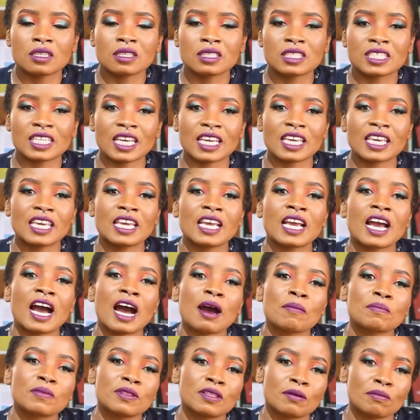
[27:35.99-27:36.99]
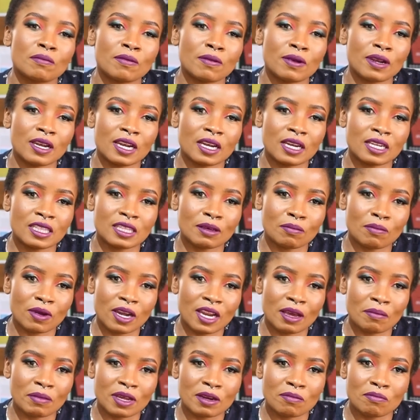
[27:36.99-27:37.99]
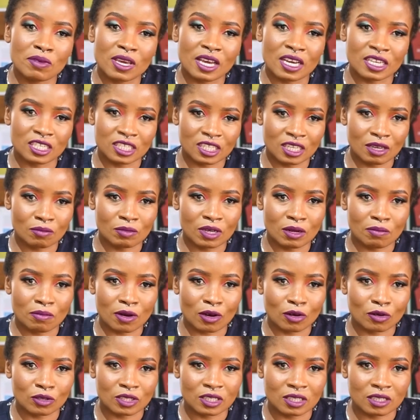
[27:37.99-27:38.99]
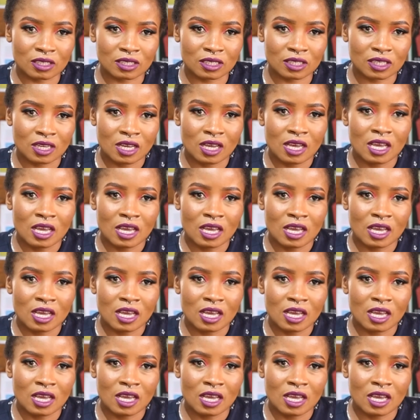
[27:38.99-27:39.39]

taking up the blame and being ashamed about it.